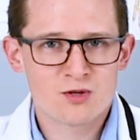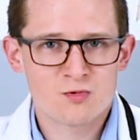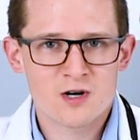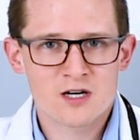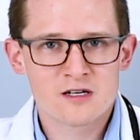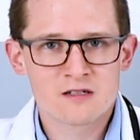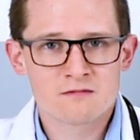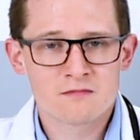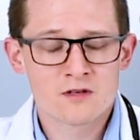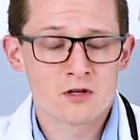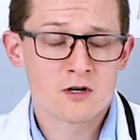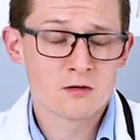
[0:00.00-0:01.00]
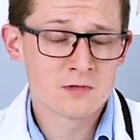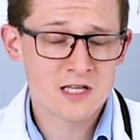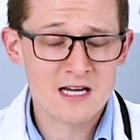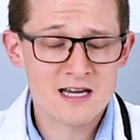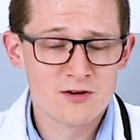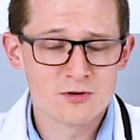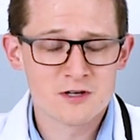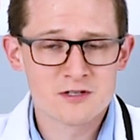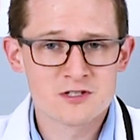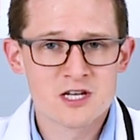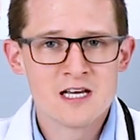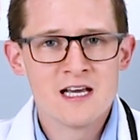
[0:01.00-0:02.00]
the water along with the
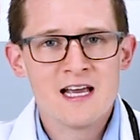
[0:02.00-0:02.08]
acorns,